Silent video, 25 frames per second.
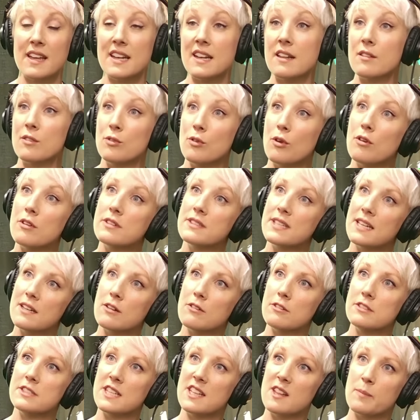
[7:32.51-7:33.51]
and it's not
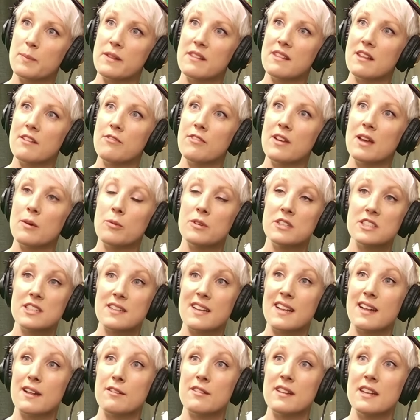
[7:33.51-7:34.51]
technology specific, which
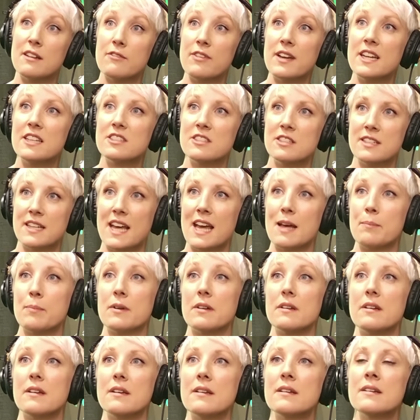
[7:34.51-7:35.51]
allows innovation to
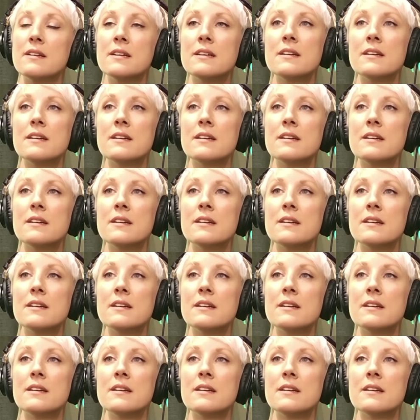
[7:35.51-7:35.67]
happen.